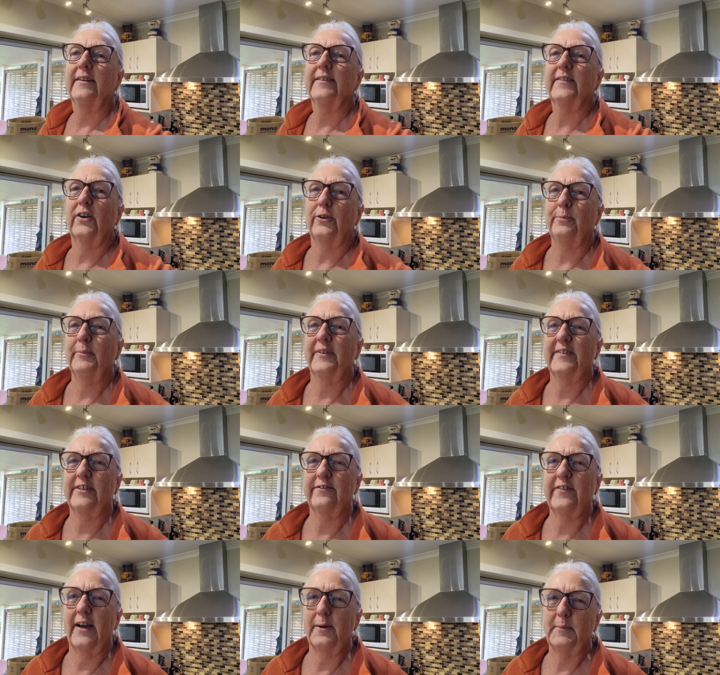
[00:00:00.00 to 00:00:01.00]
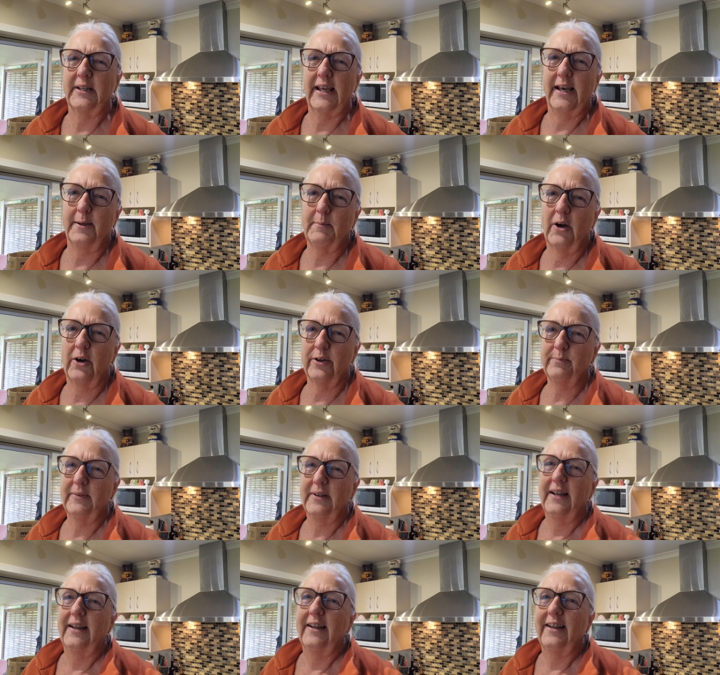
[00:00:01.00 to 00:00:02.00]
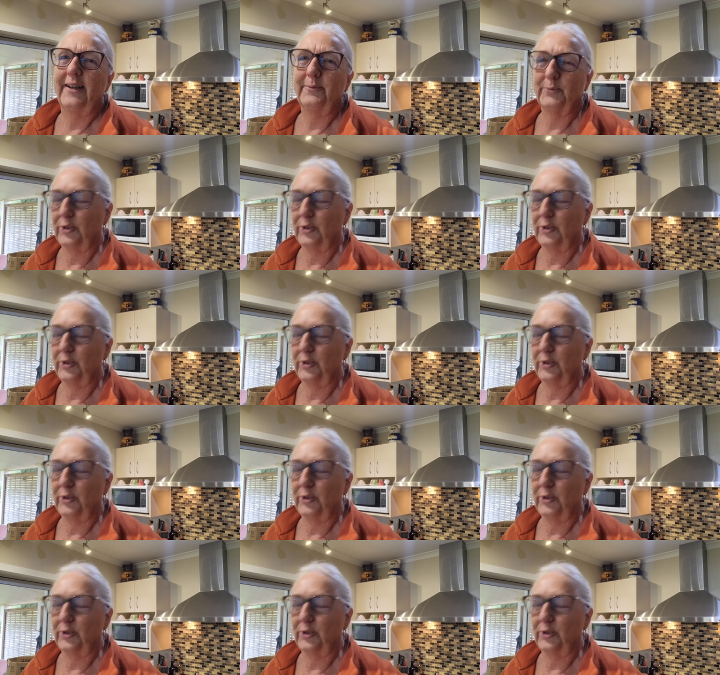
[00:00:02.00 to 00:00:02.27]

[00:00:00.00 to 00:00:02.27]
So Mr. Farmer came home and